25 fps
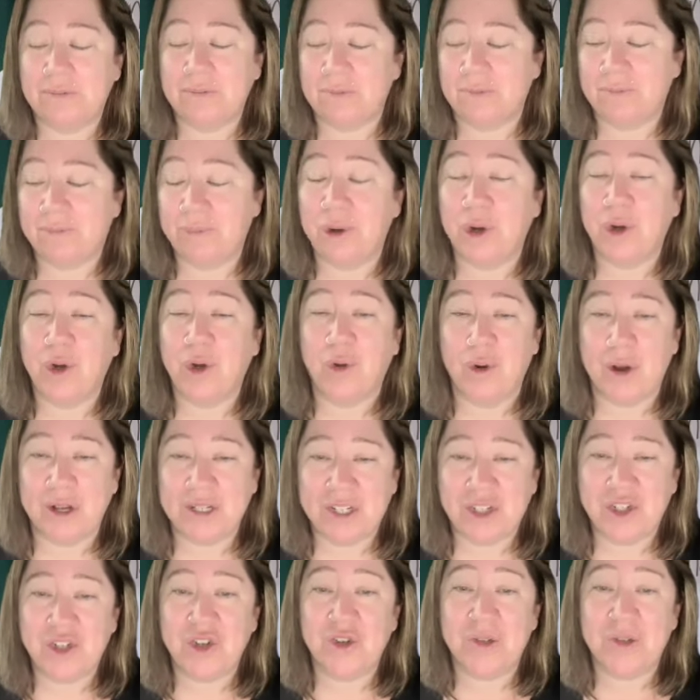
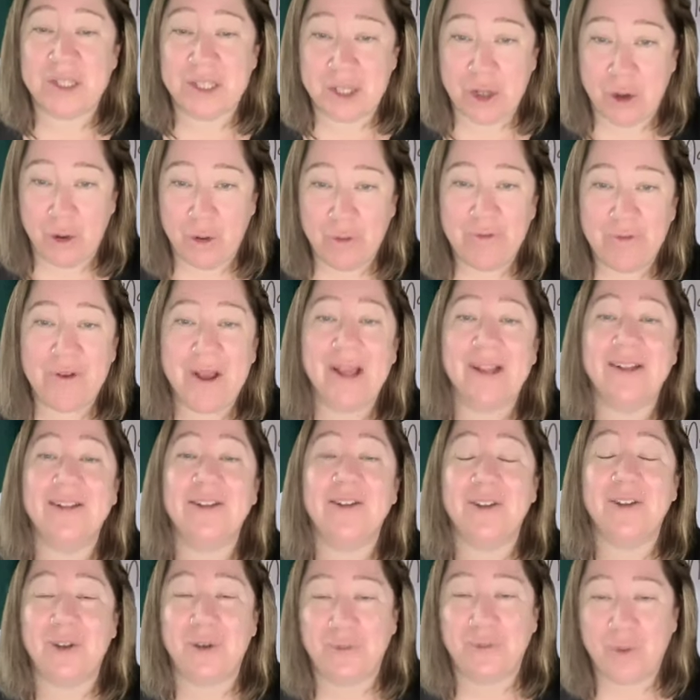progressed yourself
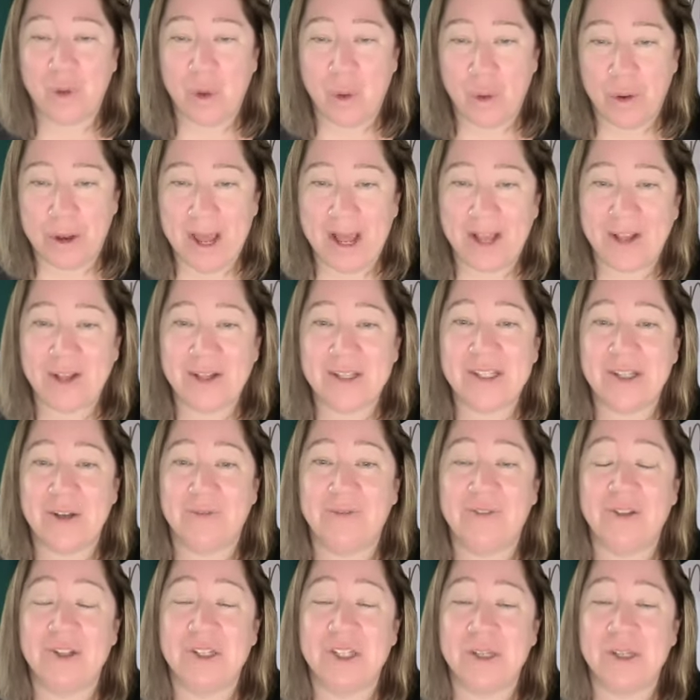and you've gone out
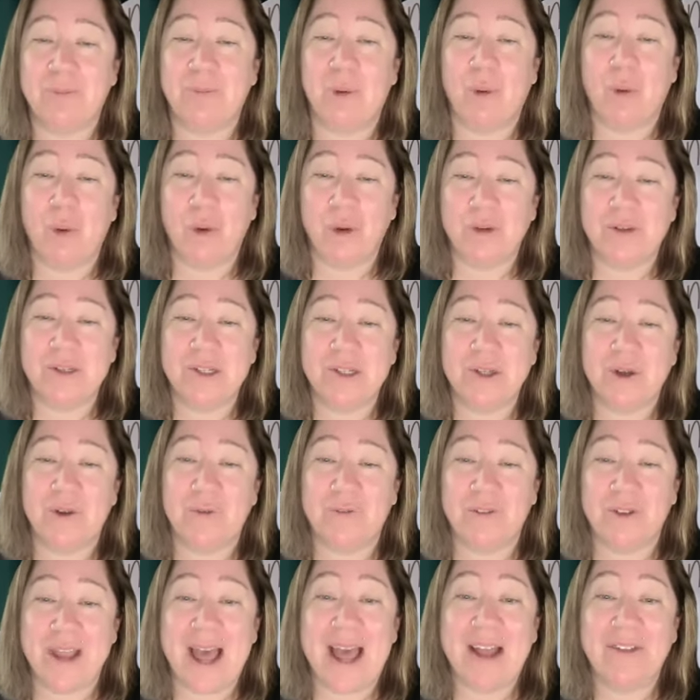yourself to support
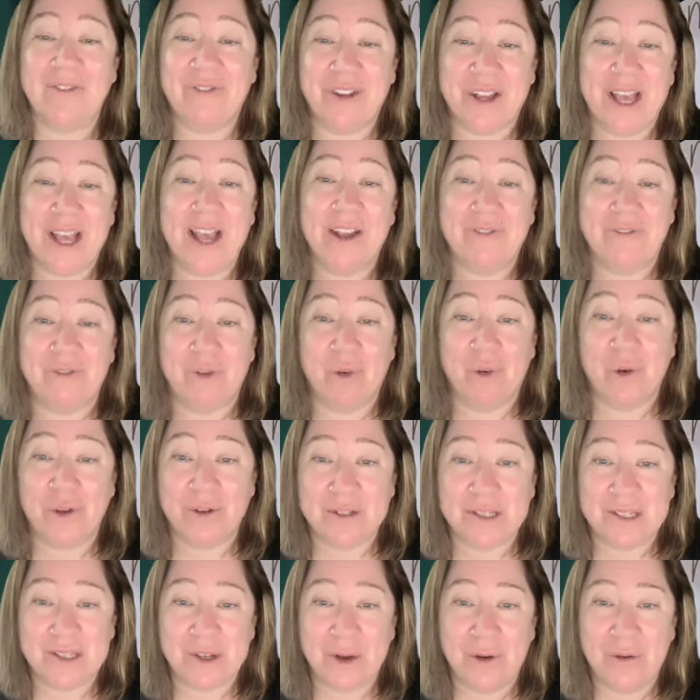yourself and advocate for
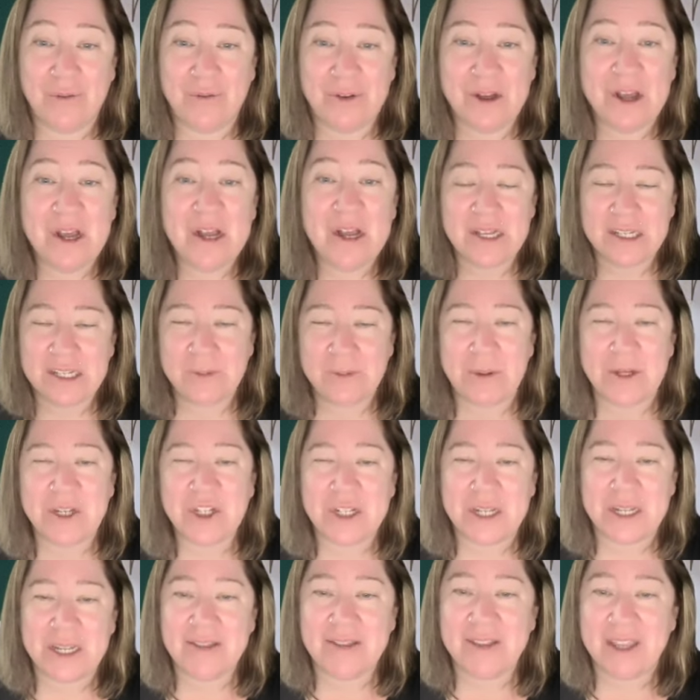yourself,
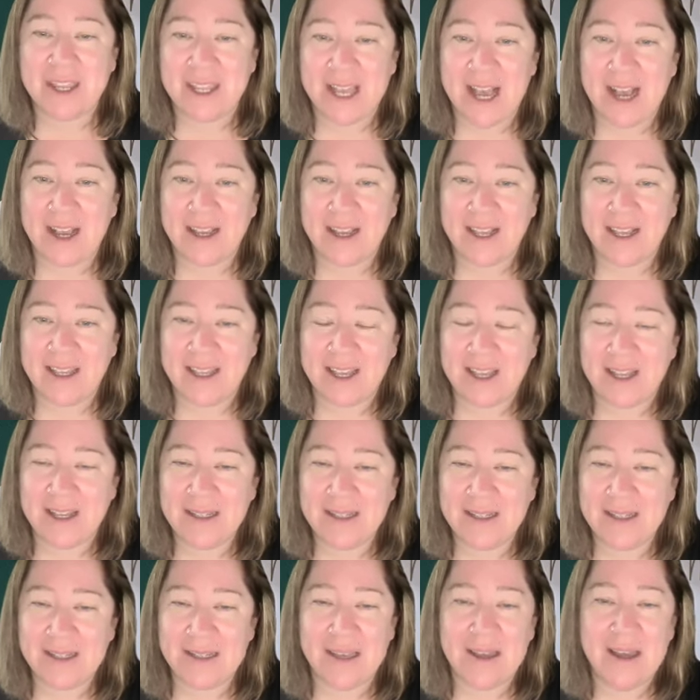especially in the younger
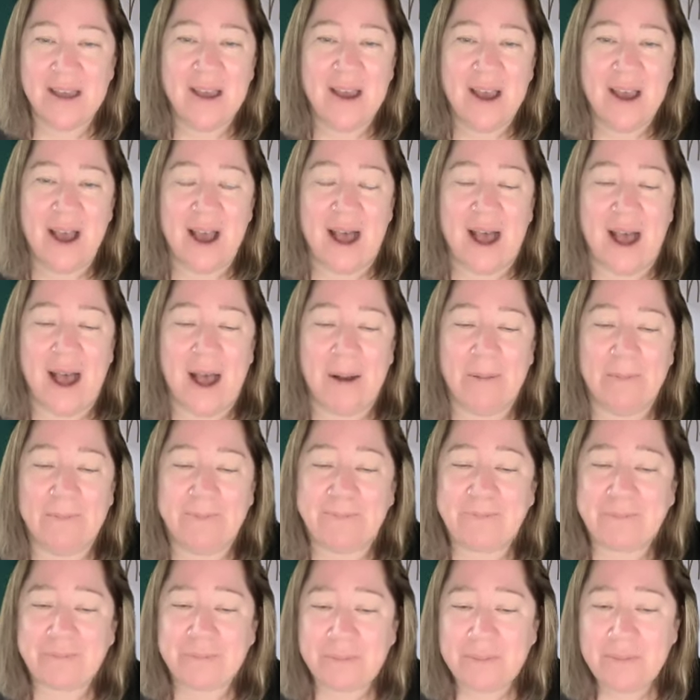years.
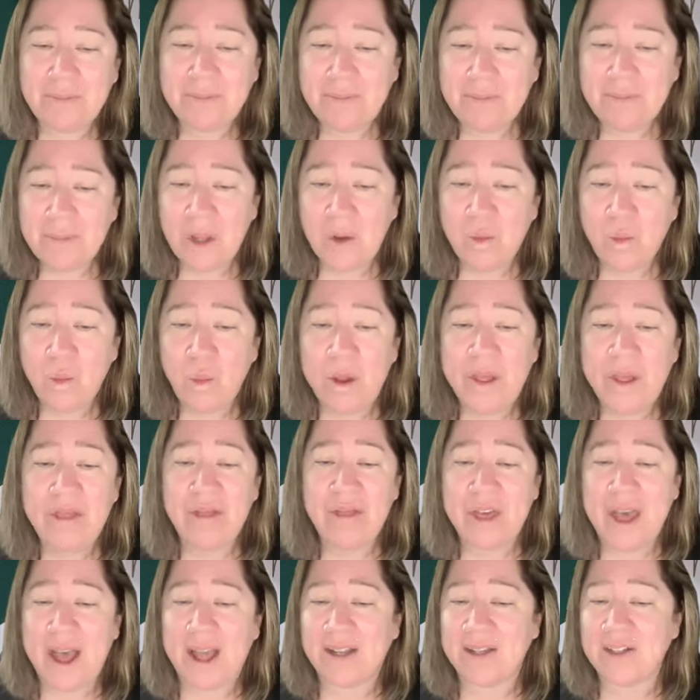With
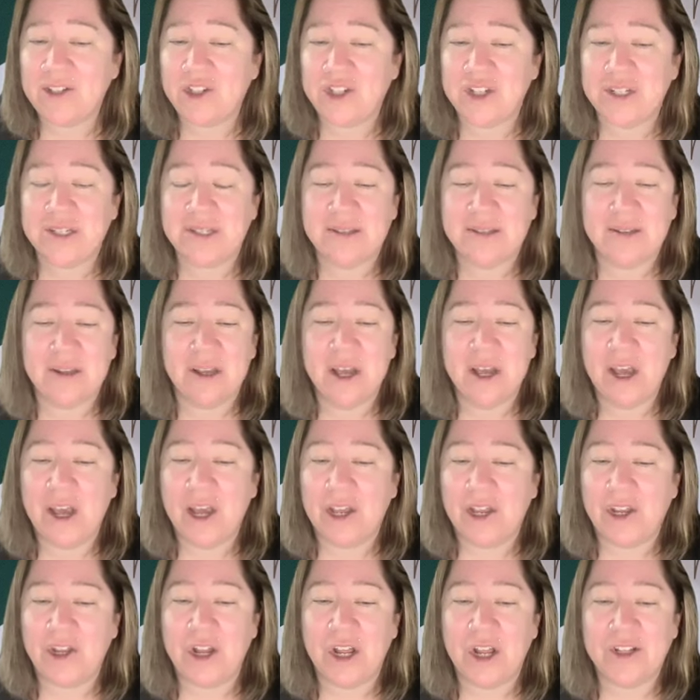that,
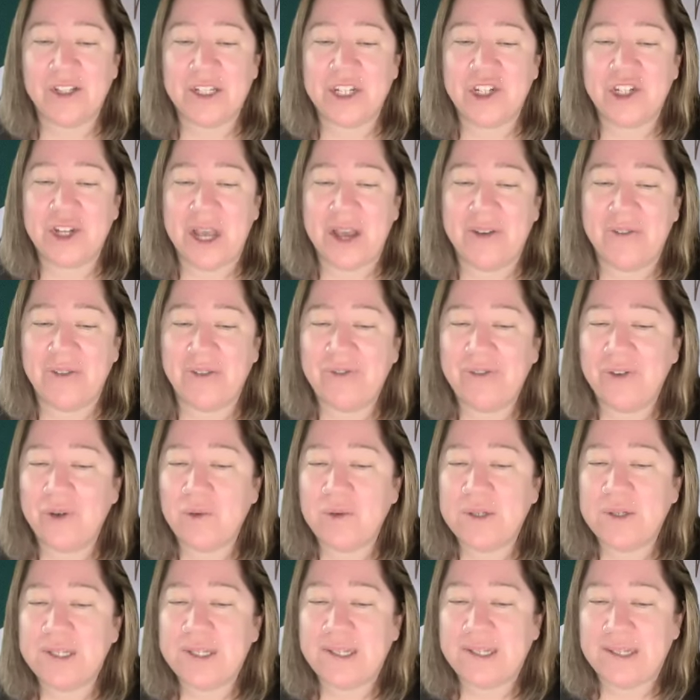did you ever feel
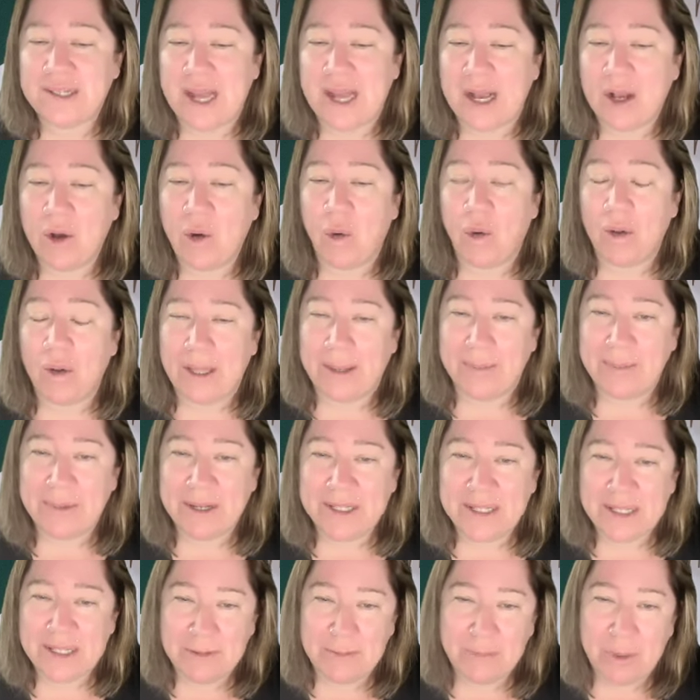stuck or
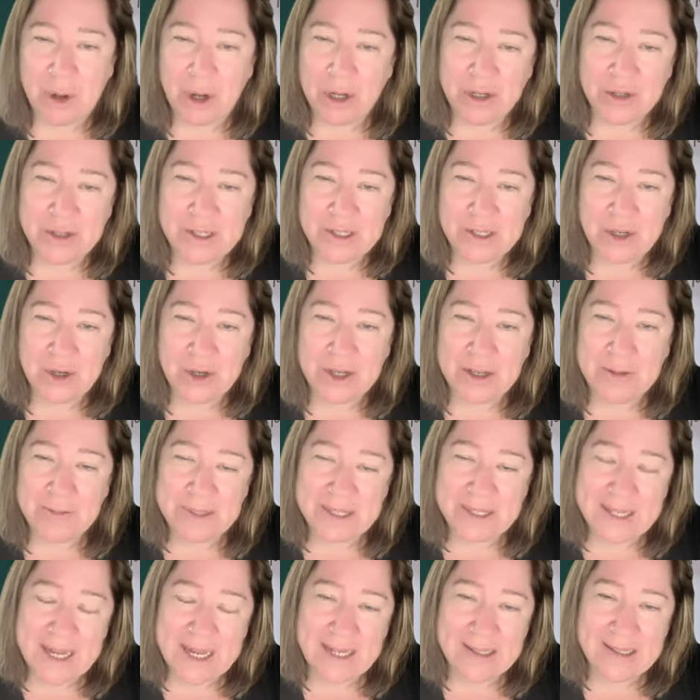limited by your
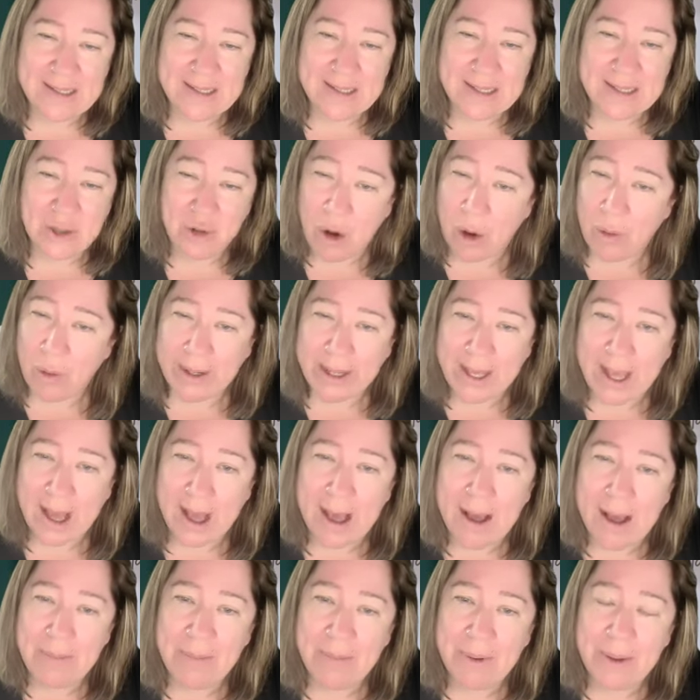circumstances growing
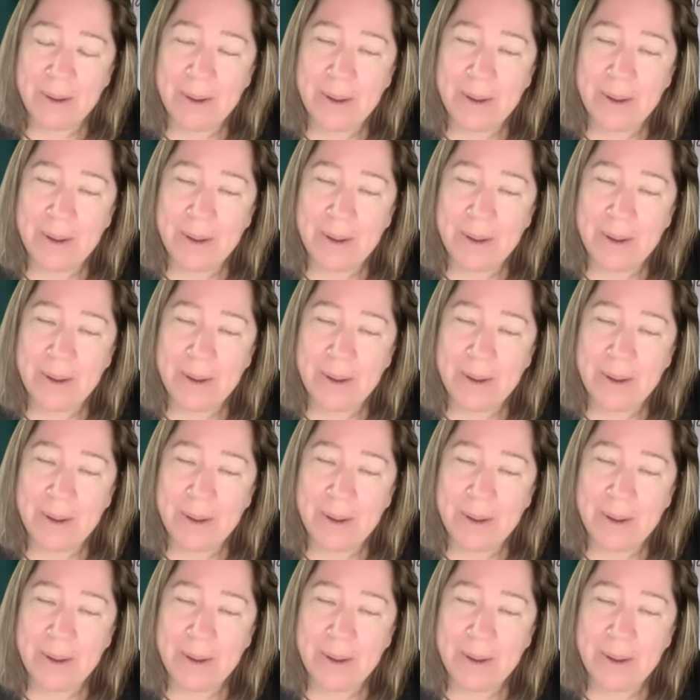up?